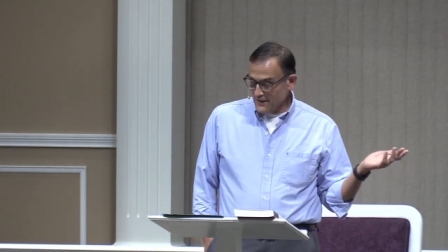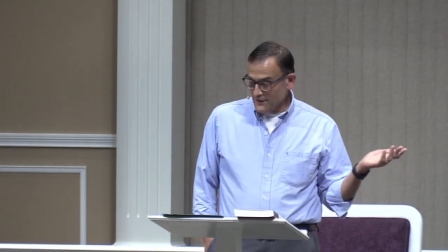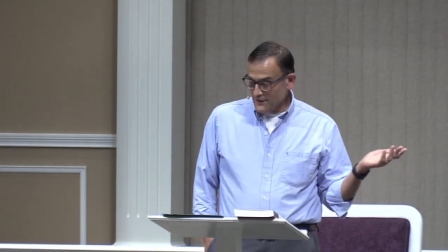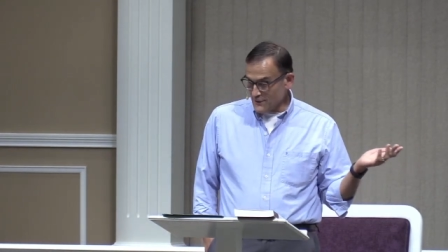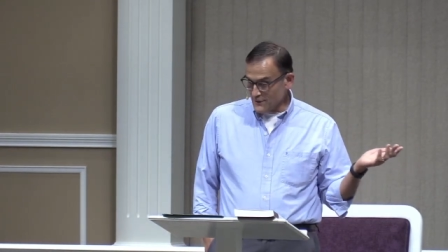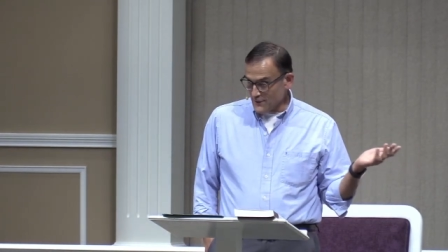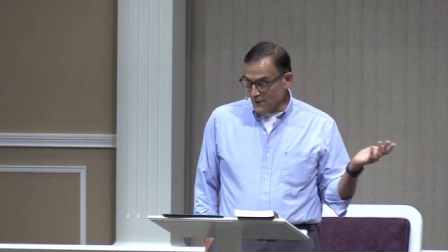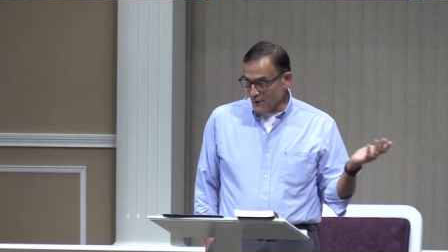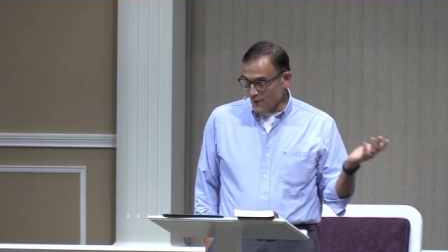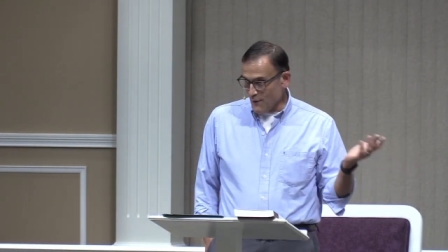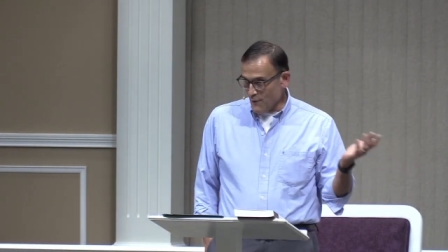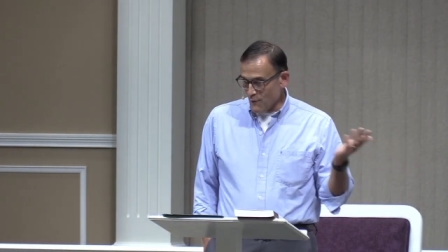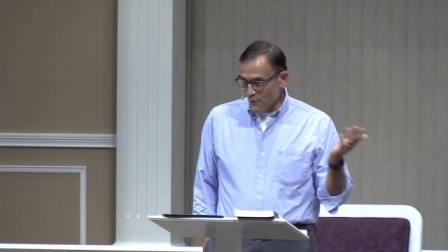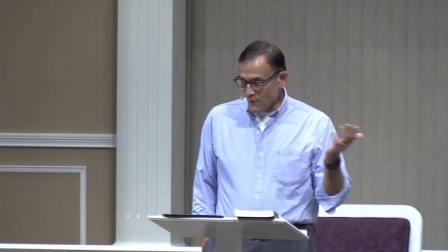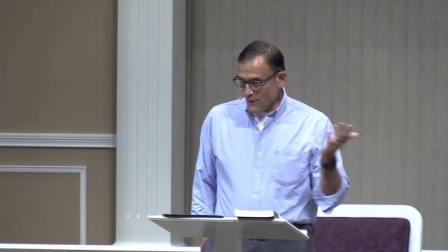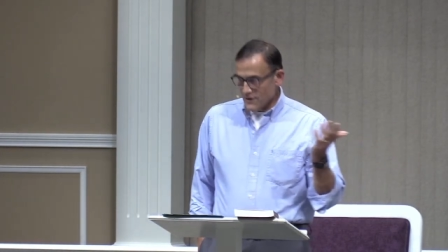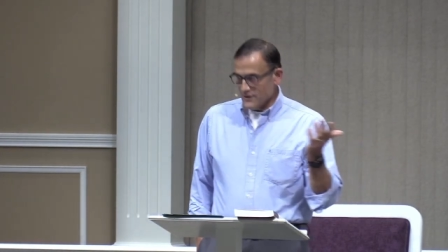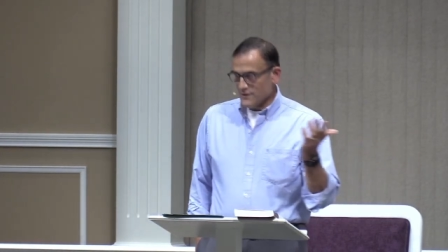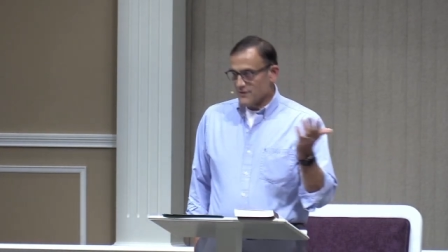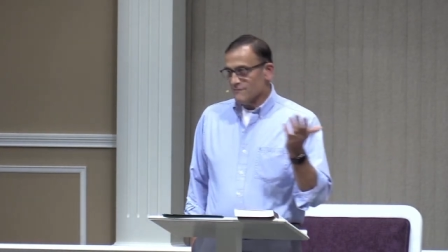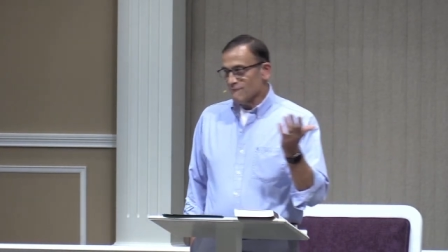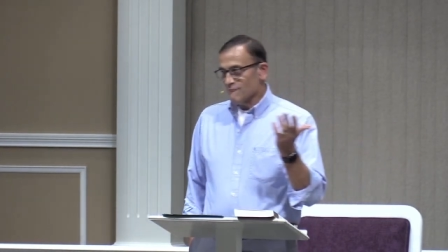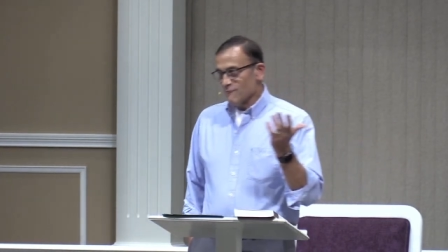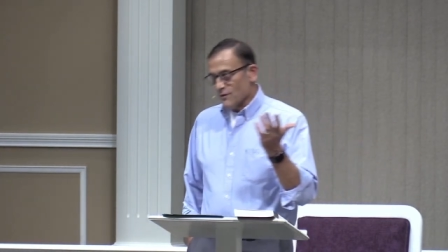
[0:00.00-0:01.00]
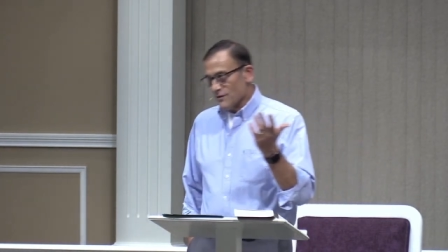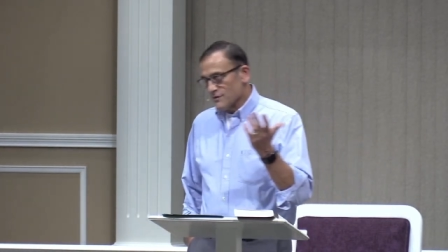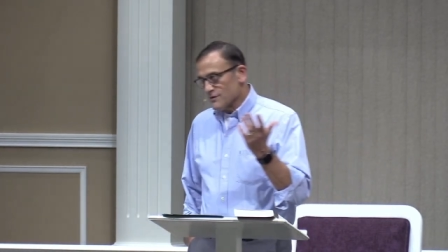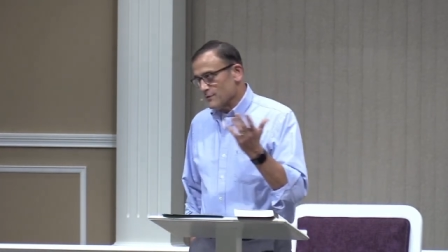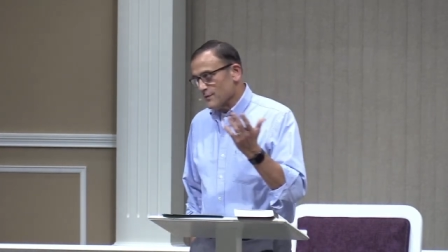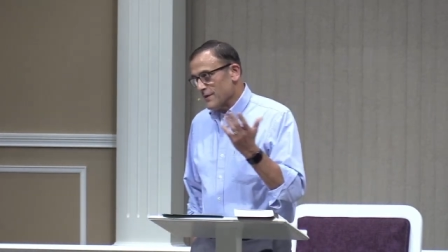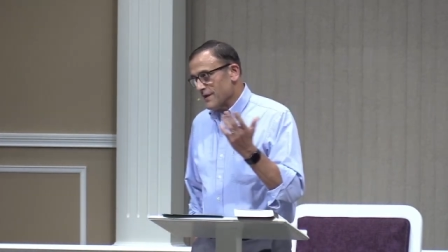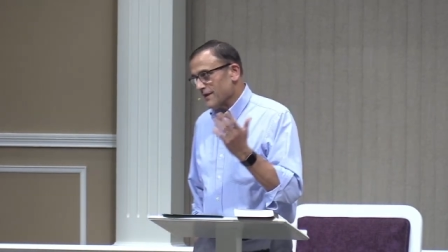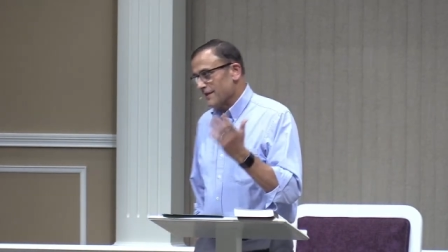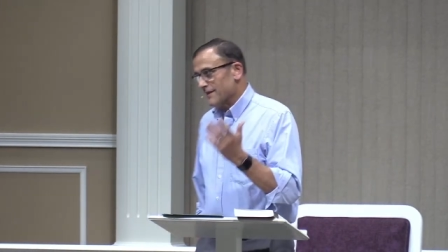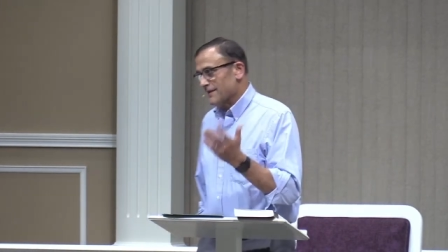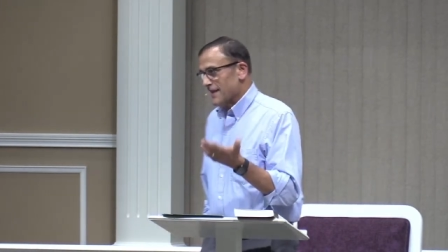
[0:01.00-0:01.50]
So, once, once
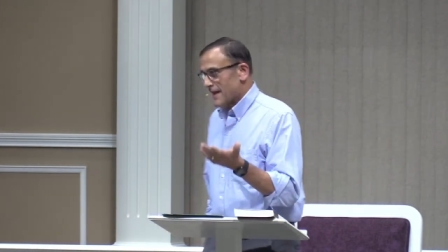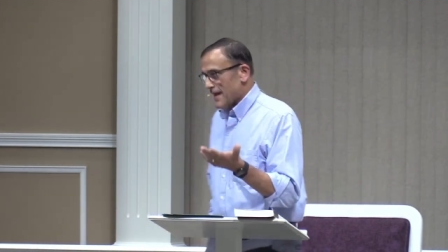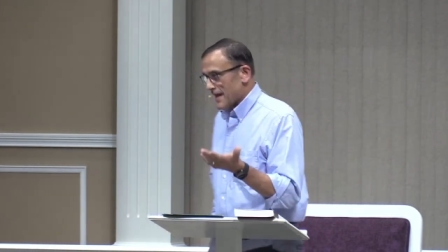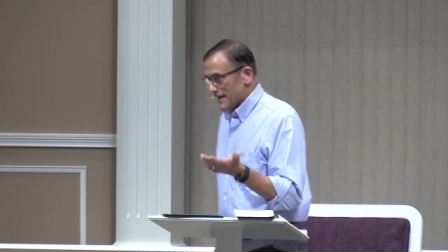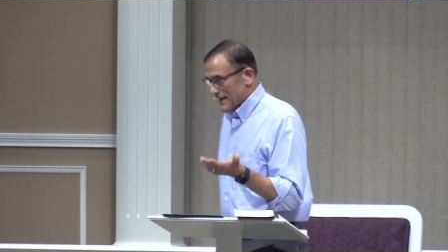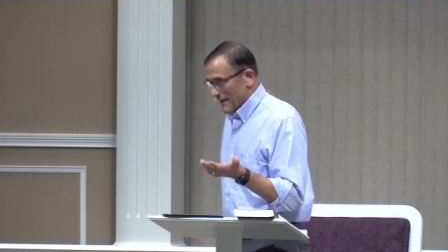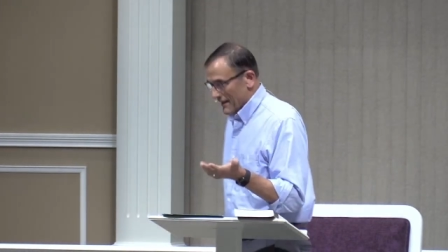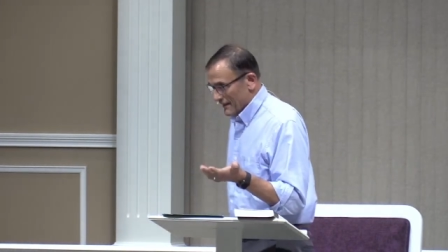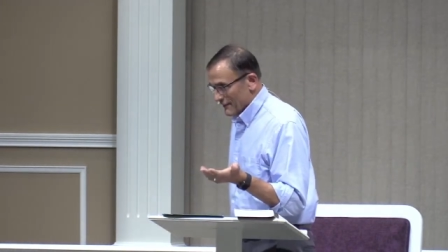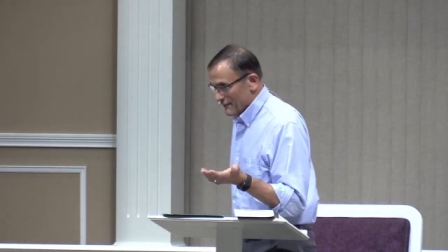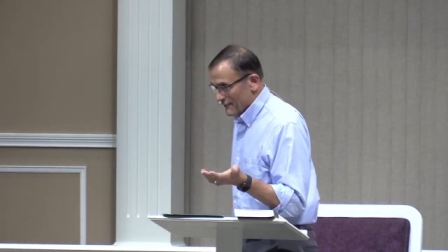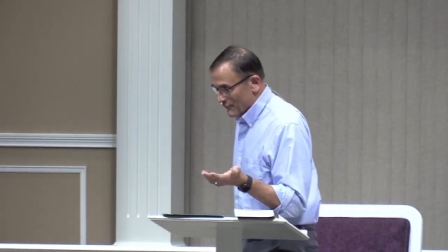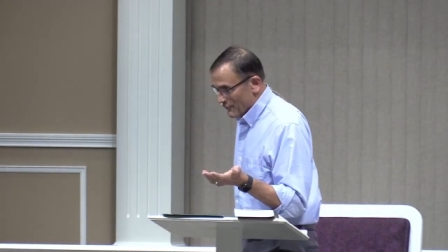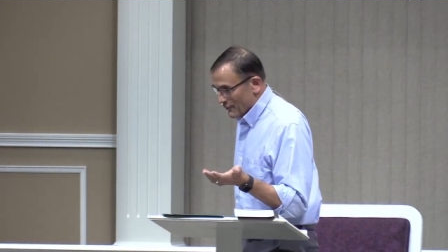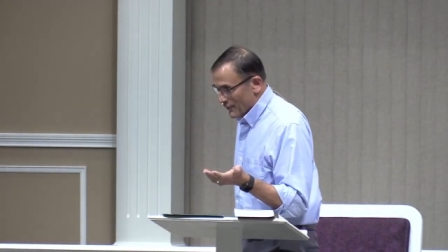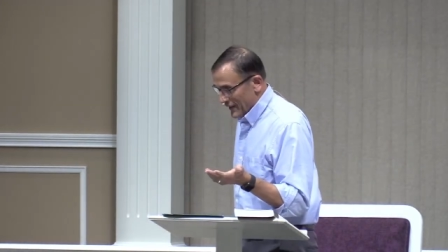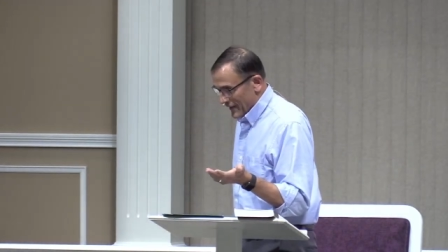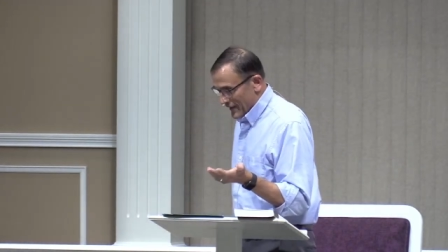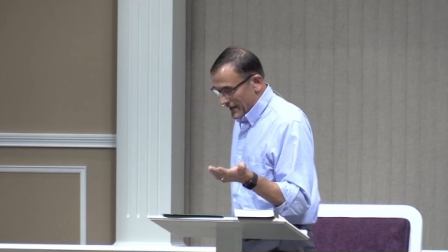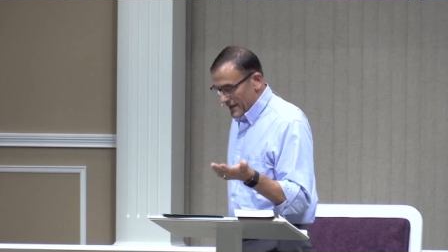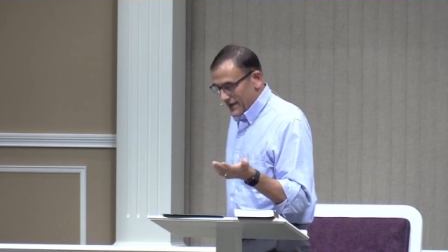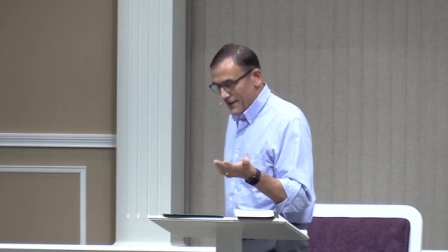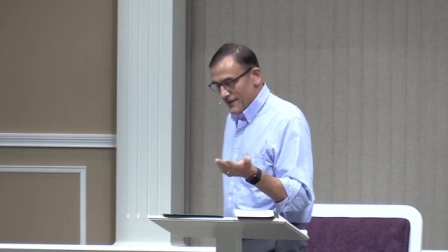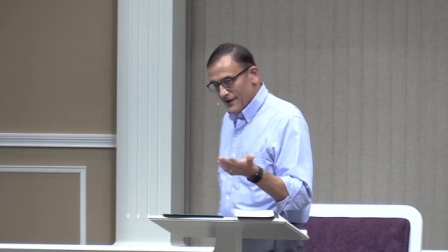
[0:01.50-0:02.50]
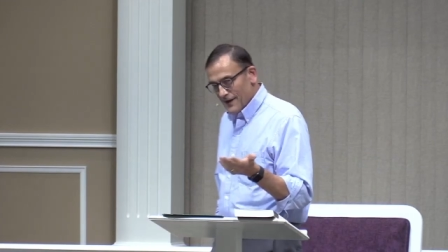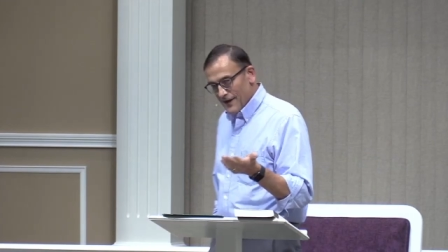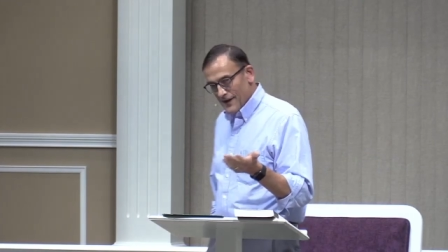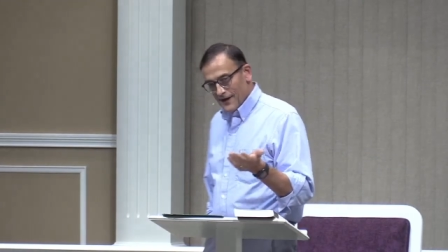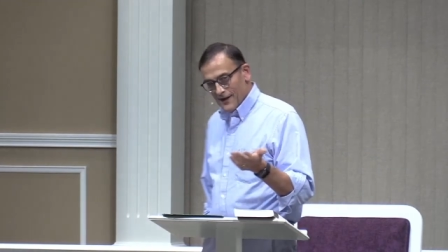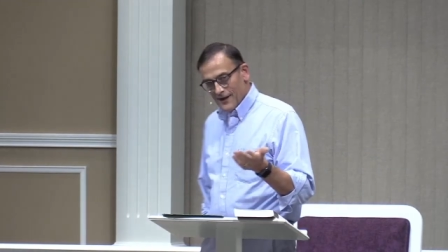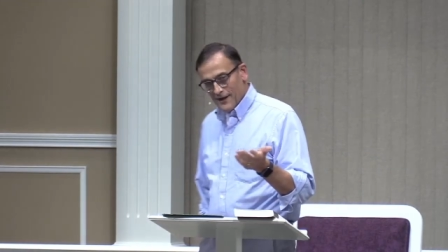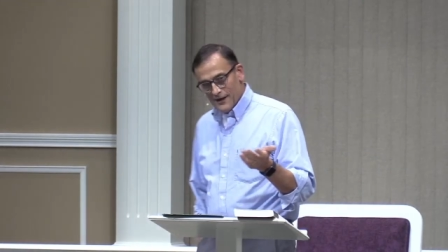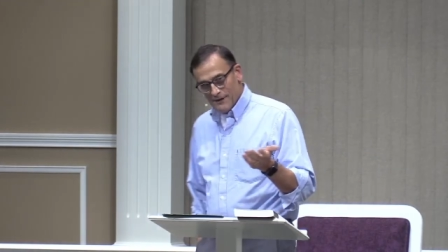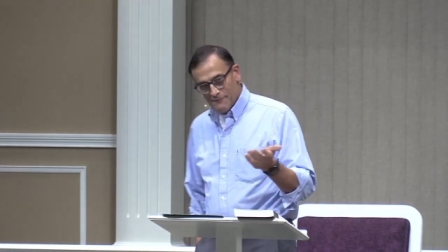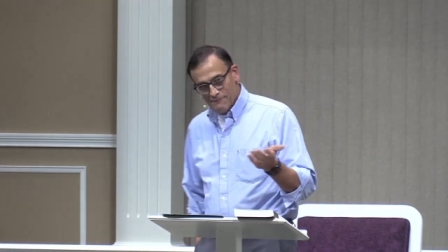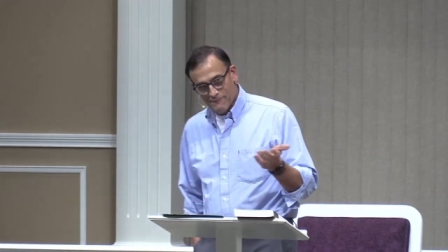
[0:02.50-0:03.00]
we get that out of the way,
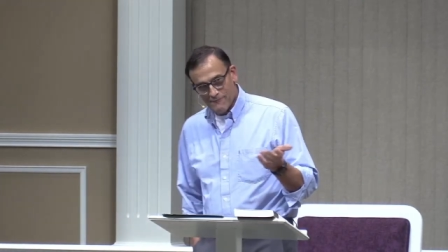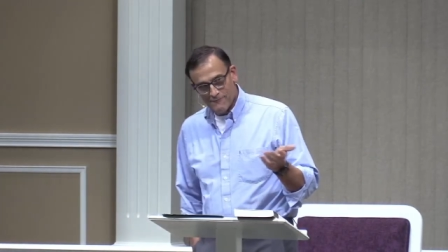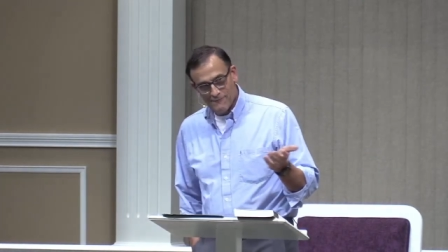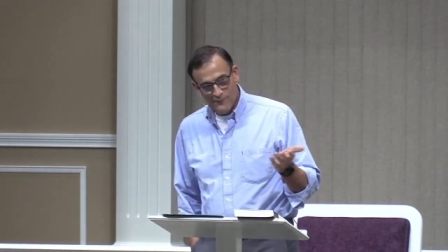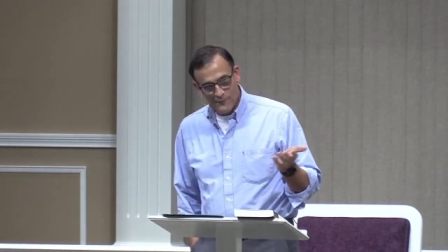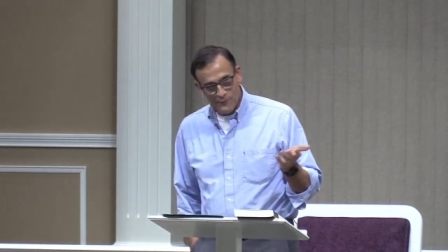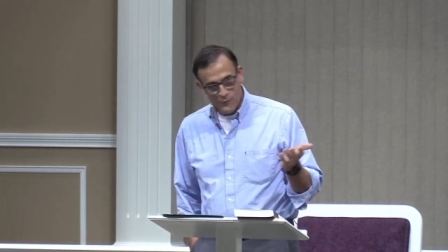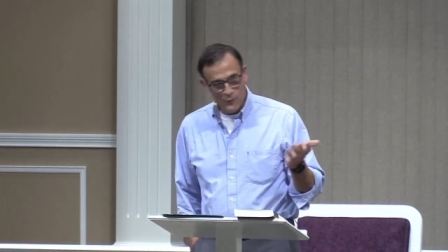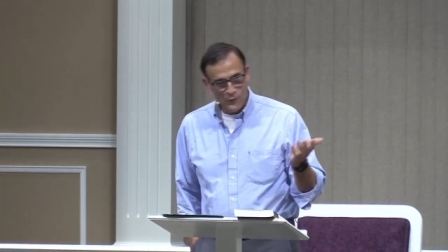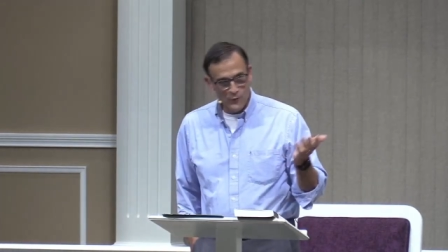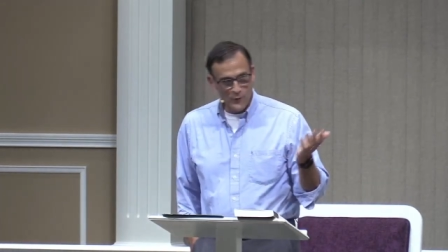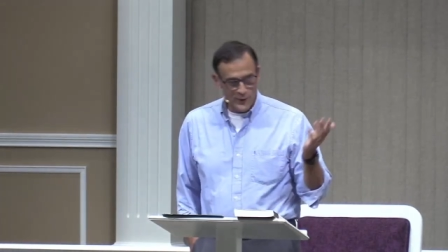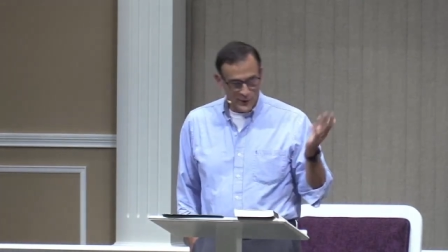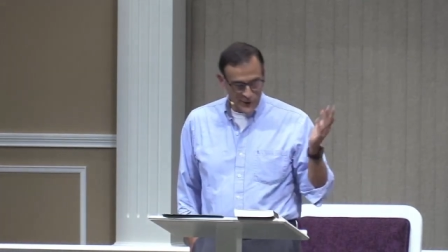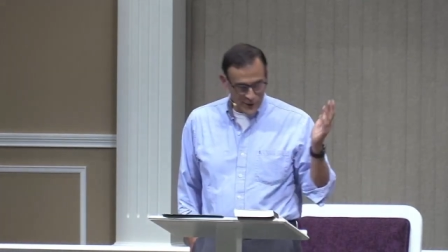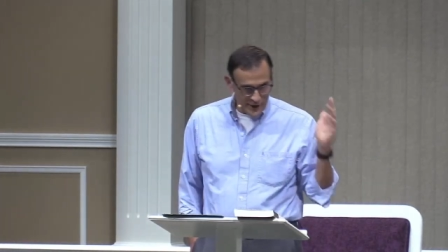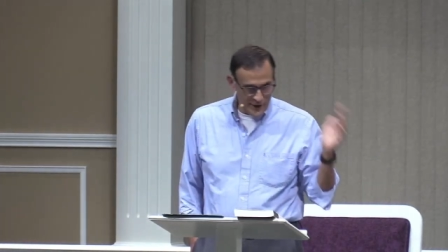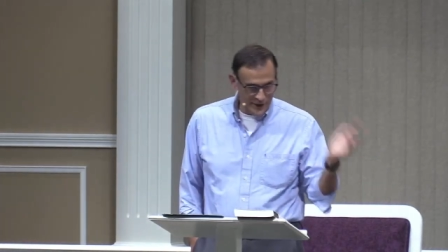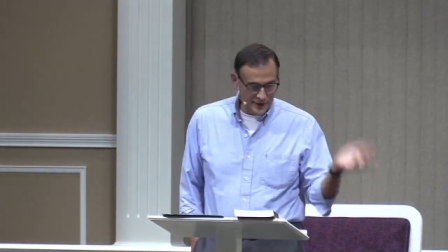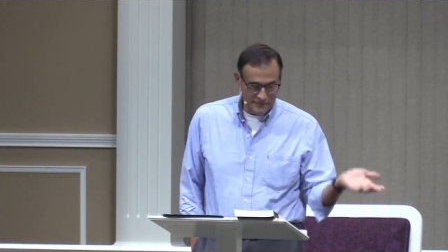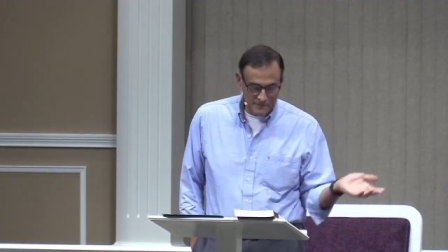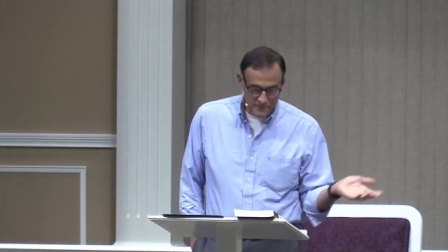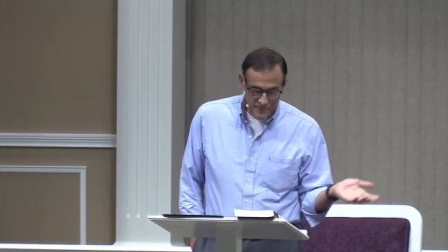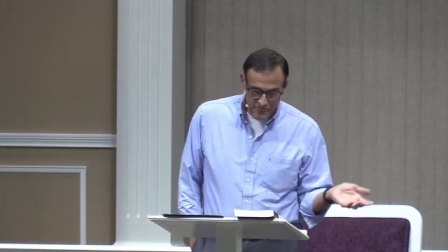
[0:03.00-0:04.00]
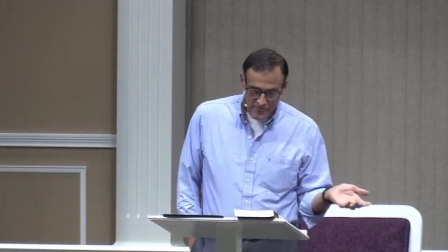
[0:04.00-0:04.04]
um, we're good.